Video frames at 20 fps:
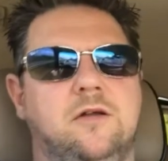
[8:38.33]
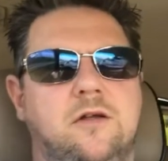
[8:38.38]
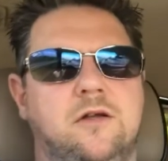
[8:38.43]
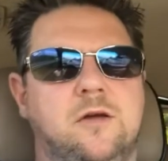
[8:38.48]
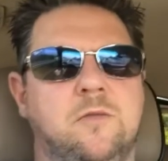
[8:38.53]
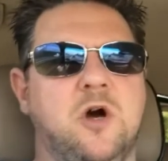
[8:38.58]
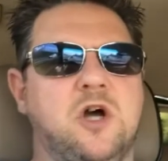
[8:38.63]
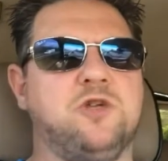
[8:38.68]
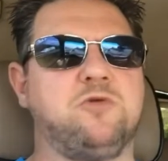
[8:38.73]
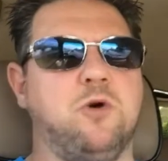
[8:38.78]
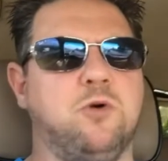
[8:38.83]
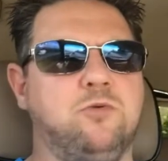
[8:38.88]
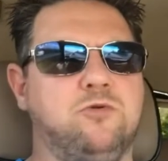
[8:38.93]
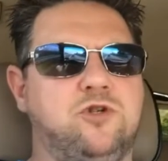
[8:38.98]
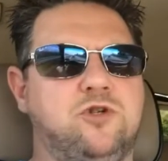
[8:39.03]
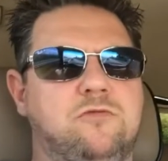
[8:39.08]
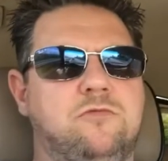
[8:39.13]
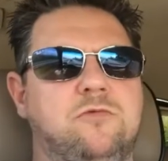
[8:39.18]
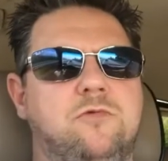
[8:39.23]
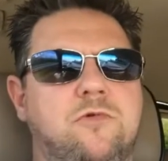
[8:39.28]
You might as well,
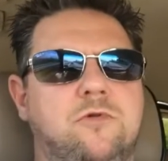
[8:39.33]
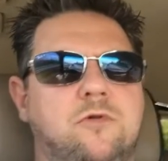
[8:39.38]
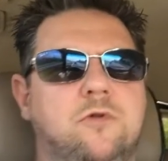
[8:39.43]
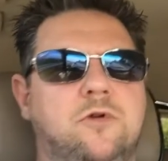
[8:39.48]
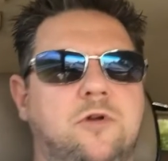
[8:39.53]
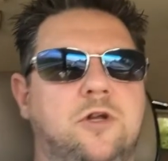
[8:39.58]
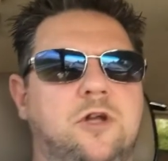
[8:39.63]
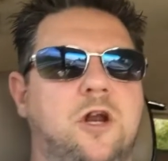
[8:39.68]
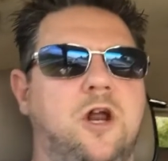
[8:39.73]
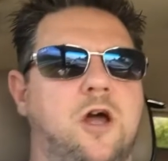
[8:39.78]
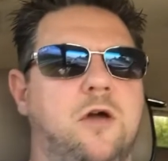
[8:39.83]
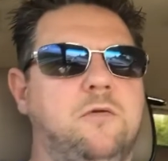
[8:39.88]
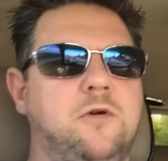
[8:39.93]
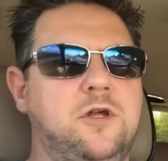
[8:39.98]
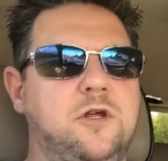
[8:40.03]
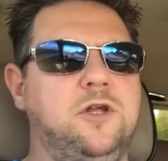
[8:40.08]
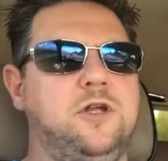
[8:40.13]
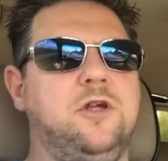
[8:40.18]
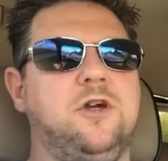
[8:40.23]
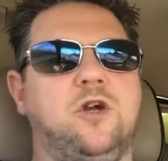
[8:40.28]
you know,
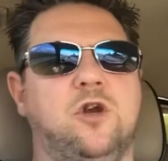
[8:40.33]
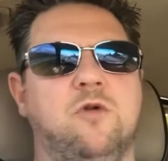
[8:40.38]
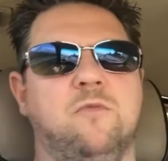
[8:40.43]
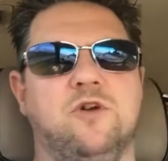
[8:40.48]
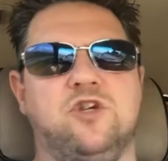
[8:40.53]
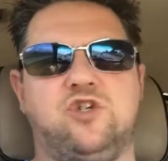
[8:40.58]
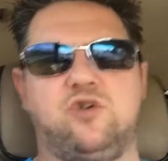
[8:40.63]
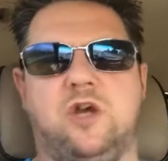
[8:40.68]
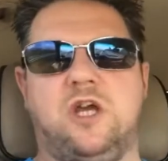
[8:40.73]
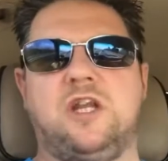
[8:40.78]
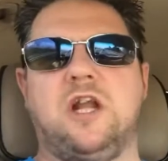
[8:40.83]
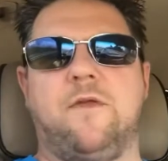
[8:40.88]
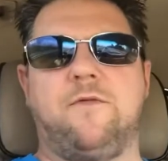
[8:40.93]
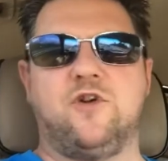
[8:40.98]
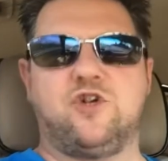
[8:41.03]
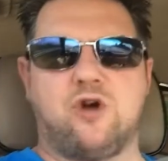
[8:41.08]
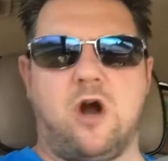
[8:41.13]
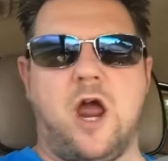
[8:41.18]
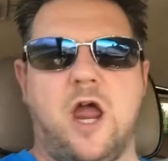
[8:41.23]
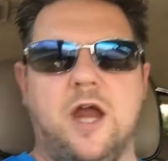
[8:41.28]
you could almost chuck it down the
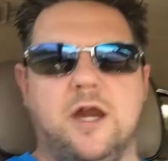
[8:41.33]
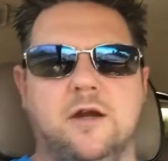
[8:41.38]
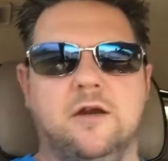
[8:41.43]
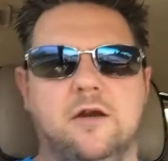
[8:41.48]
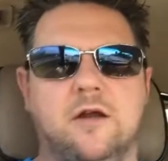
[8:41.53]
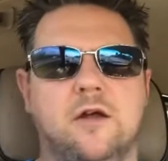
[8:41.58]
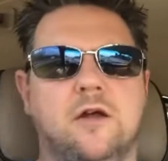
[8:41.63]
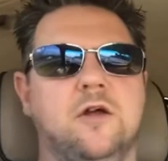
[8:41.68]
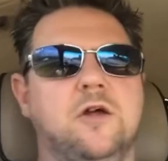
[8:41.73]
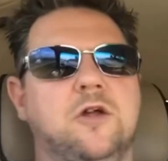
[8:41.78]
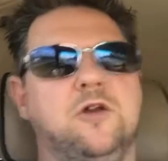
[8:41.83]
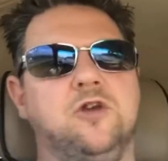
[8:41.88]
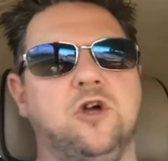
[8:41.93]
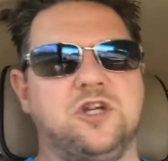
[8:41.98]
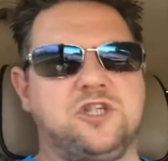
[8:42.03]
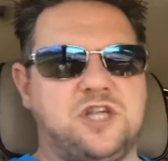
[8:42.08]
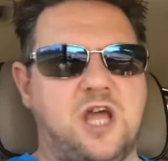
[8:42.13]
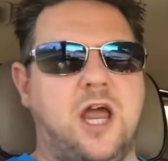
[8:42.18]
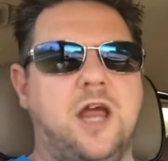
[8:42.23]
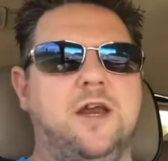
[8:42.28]
drain. Not
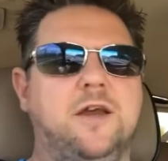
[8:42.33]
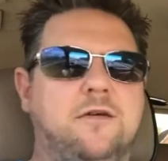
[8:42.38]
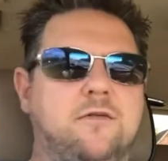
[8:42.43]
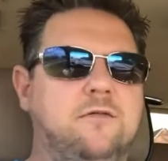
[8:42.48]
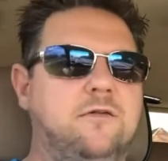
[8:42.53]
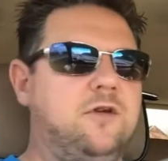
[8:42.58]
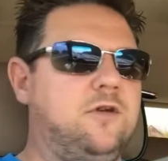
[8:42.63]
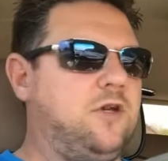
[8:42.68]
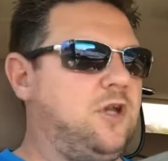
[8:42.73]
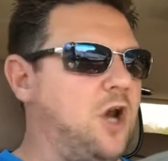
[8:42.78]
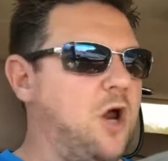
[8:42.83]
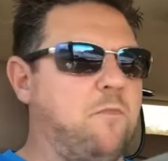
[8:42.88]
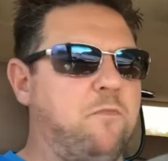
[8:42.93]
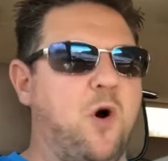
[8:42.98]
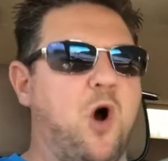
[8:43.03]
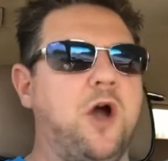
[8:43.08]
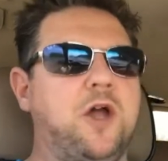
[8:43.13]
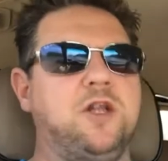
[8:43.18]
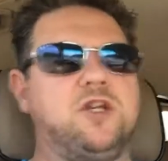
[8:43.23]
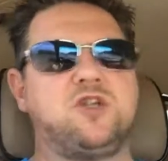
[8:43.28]
saying, you know,
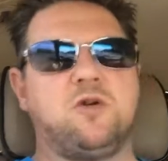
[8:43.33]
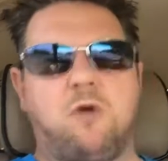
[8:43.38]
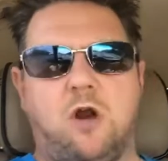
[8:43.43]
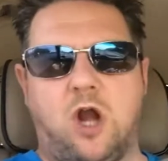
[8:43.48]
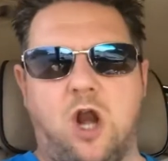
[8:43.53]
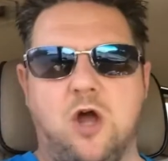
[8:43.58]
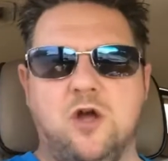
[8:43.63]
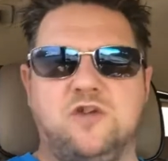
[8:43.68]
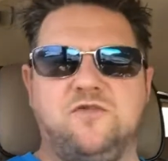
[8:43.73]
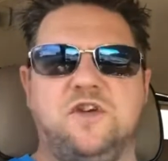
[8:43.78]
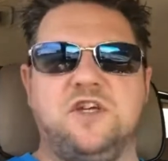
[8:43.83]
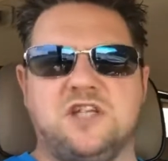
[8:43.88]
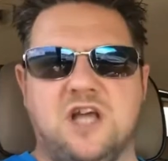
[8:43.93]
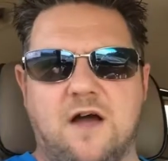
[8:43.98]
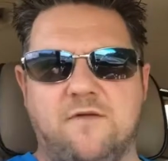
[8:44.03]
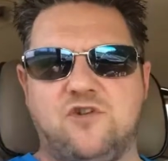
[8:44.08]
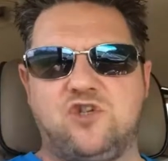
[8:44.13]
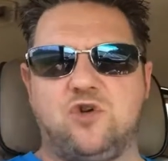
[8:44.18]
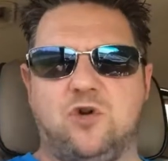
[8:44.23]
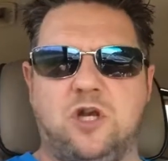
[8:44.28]
buying some clothes for
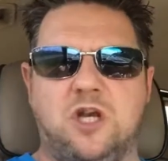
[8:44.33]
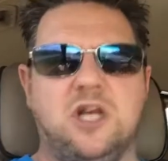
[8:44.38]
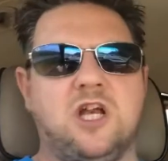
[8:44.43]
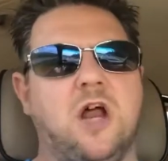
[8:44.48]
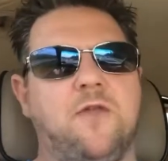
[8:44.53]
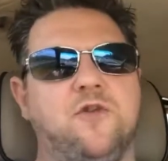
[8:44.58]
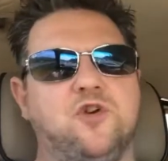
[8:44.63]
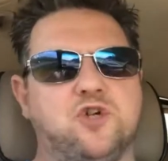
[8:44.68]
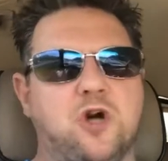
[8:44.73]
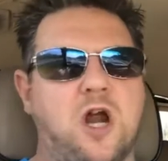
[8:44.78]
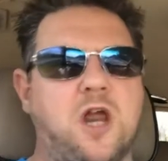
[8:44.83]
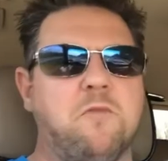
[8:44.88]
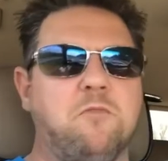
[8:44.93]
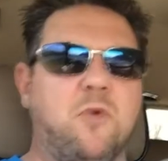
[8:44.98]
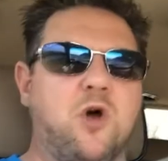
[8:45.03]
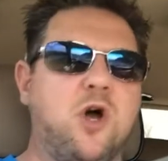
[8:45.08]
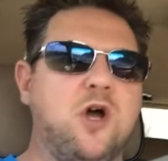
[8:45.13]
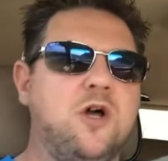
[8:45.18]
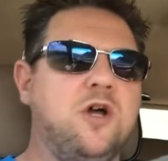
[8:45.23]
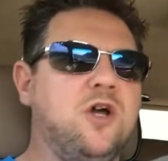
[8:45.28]
yourself is chucking it down the drain,
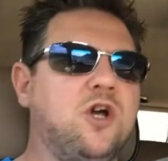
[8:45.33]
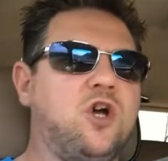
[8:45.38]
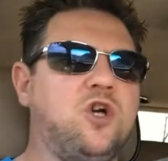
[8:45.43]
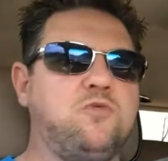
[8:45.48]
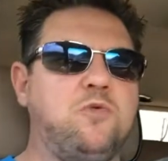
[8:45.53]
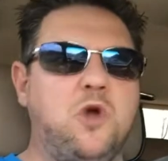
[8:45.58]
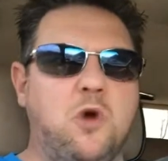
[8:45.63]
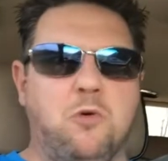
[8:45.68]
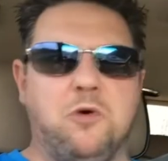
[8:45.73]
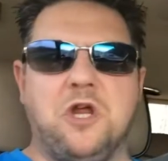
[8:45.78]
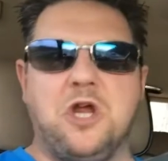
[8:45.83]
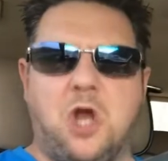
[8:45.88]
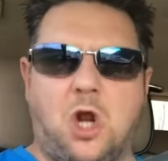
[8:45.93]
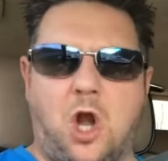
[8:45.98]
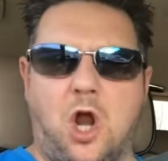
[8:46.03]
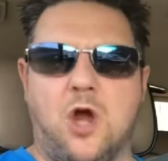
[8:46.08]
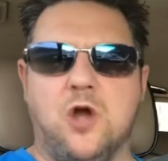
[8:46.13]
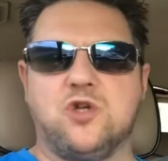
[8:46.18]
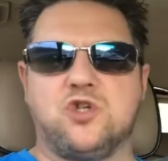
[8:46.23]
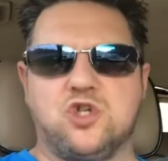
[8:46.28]
but because we all need
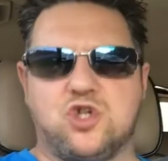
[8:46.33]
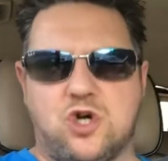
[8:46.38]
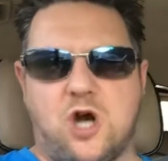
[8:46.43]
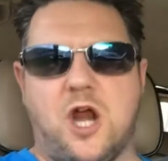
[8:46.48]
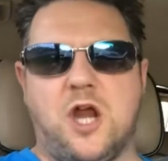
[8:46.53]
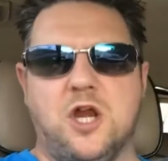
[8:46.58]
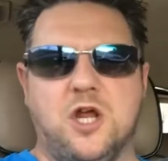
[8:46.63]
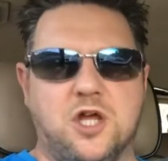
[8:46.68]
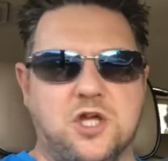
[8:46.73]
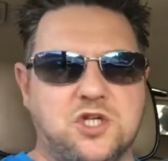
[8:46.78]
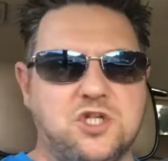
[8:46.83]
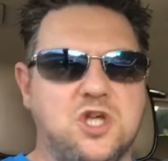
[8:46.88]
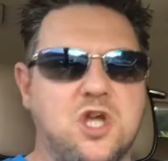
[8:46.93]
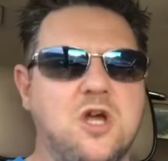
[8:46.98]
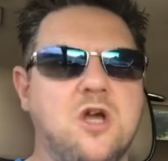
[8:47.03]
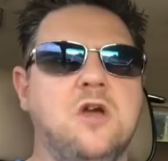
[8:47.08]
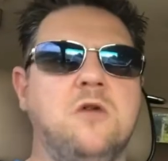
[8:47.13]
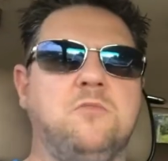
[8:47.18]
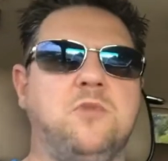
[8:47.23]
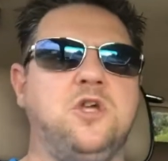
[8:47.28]
clothes and trainers.
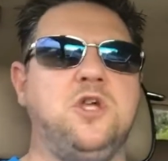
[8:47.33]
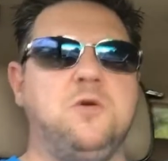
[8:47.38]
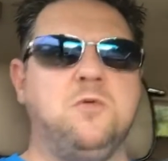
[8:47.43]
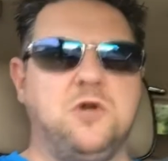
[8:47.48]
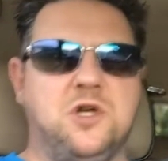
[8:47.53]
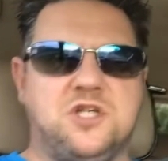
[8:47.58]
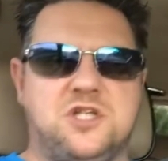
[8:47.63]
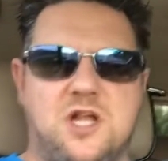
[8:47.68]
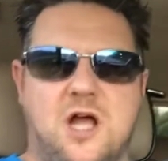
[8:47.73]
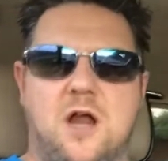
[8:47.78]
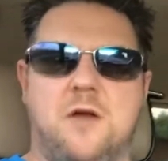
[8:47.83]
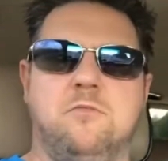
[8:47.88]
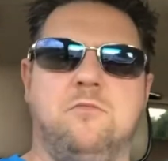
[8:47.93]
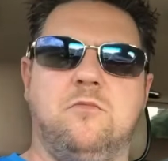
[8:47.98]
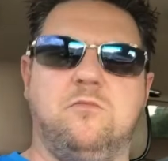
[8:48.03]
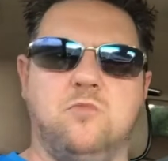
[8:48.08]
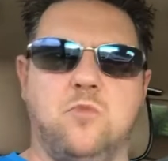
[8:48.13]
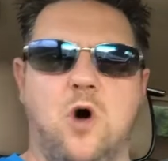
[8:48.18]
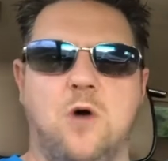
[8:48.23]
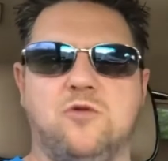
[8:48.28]
But you
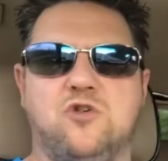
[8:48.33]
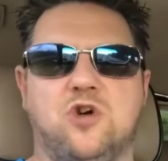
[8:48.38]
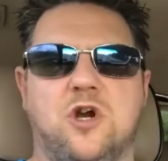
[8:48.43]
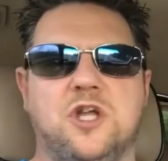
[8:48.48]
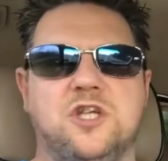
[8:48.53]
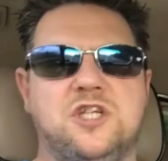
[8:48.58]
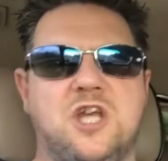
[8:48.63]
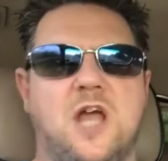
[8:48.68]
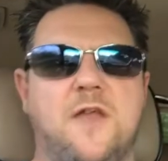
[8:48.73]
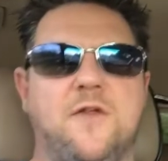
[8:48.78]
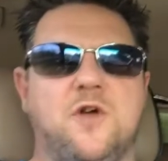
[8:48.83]
understand what I'm trying to say.